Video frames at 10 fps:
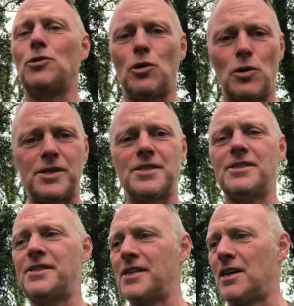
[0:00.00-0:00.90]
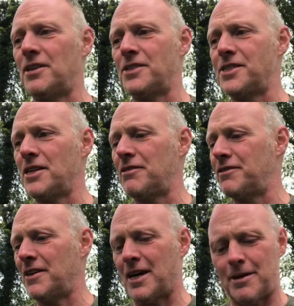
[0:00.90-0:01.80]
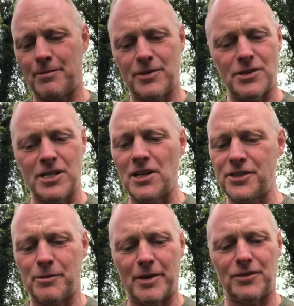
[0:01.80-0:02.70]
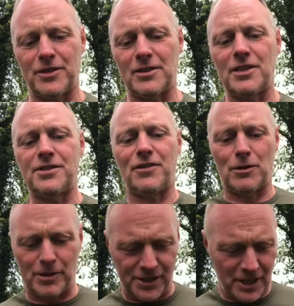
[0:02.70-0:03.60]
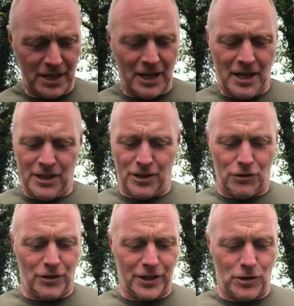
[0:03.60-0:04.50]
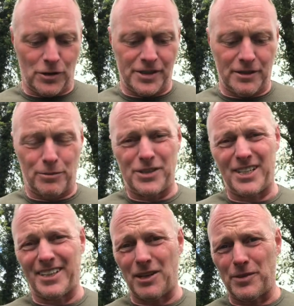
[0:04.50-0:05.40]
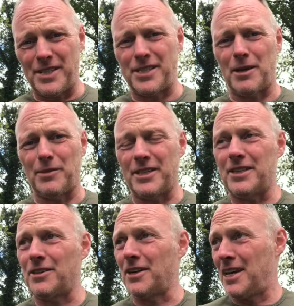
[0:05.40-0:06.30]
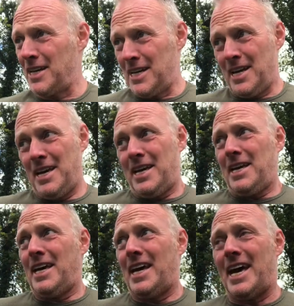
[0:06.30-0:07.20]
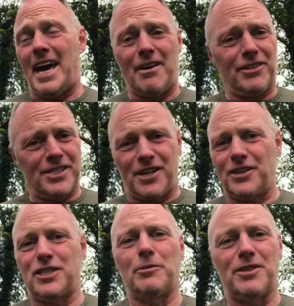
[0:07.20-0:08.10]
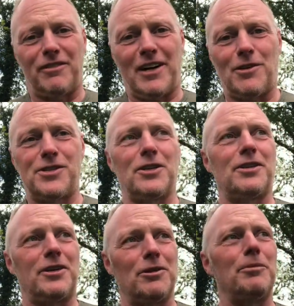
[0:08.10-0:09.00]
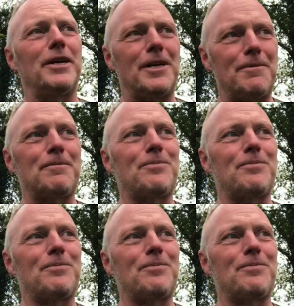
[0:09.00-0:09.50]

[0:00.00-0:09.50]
courses on the stuff. There's lots of them out there, lots of herbalists that are running courses, and particularly now this time of the year, everything's starting to come into flower, so you'll be